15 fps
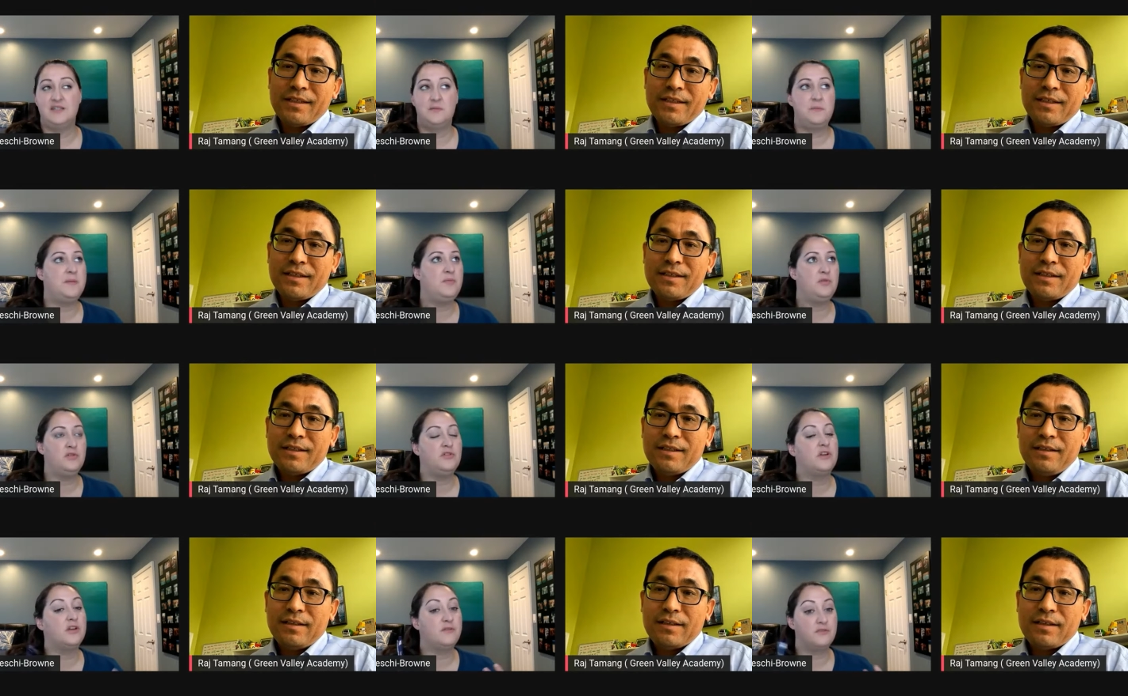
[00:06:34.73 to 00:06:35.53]
Speaker 1: some people
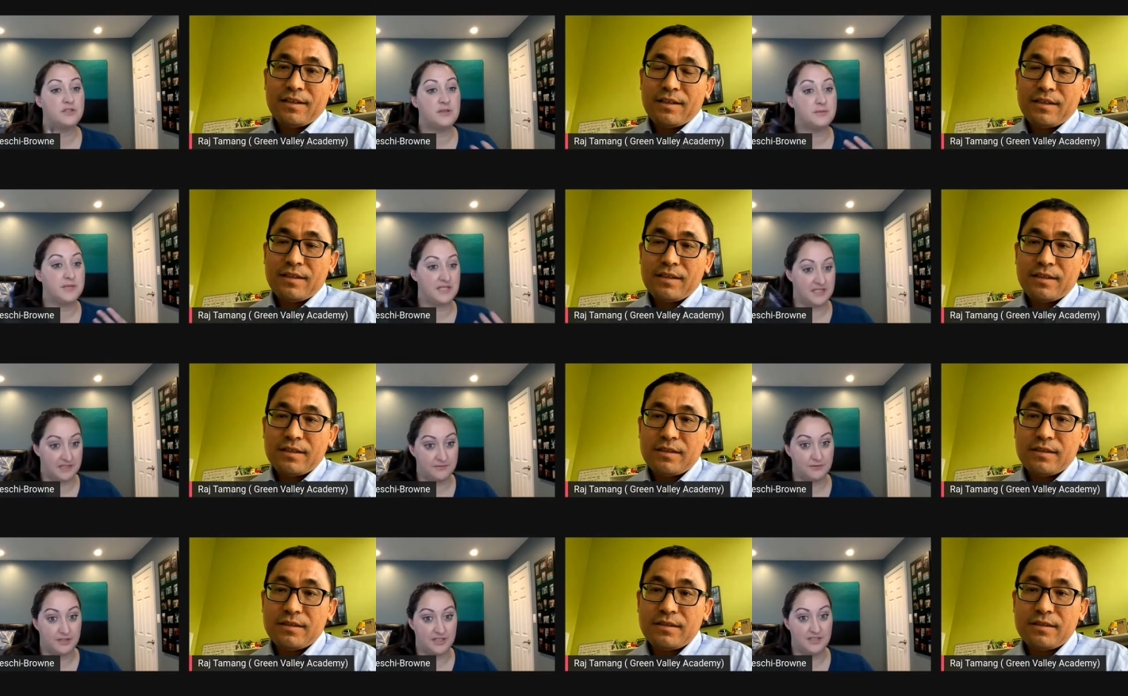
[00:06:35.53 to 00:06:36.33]
are looking for something
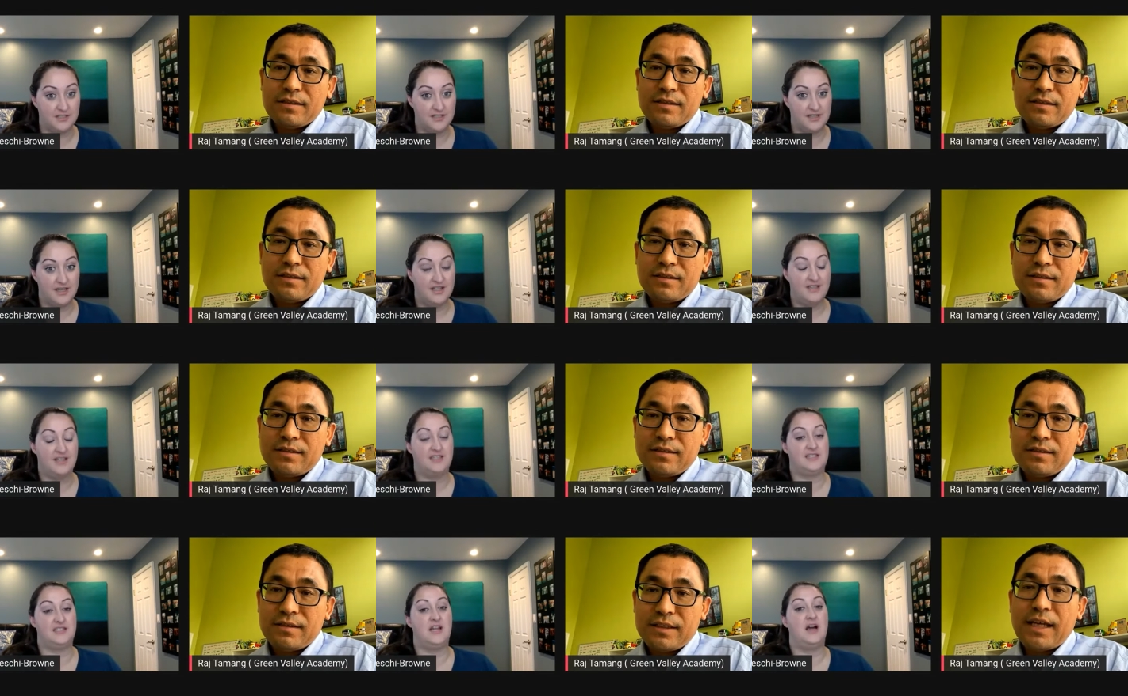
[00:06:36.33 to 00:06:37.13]
different
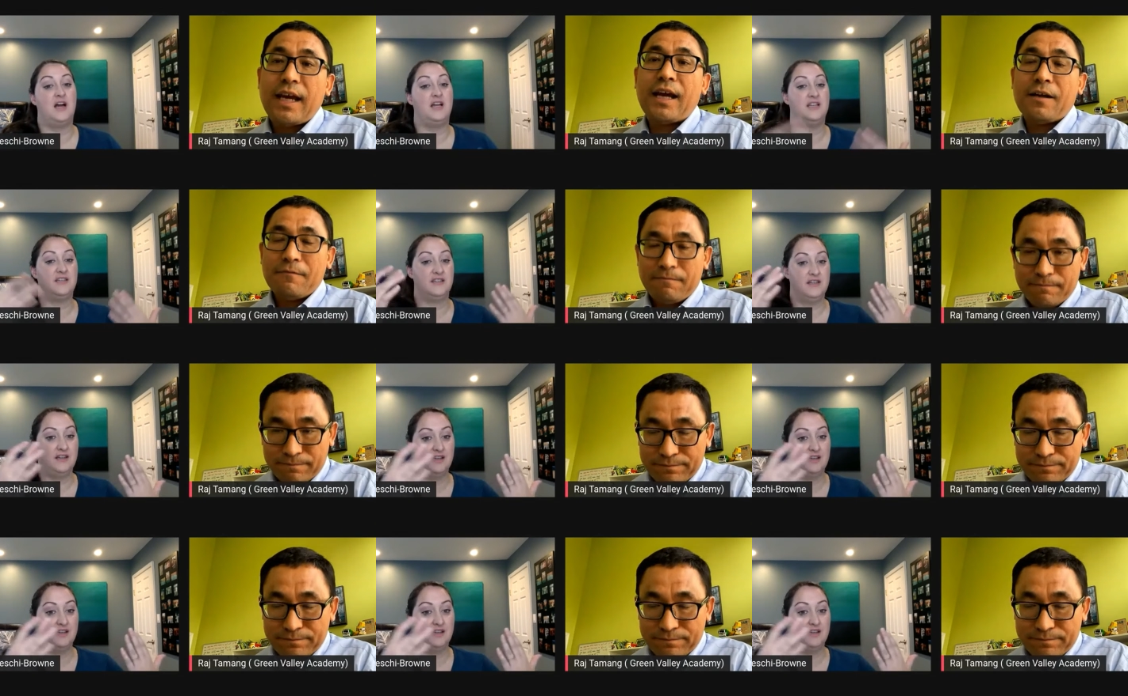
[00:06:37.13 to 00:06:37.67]
that's not yeah.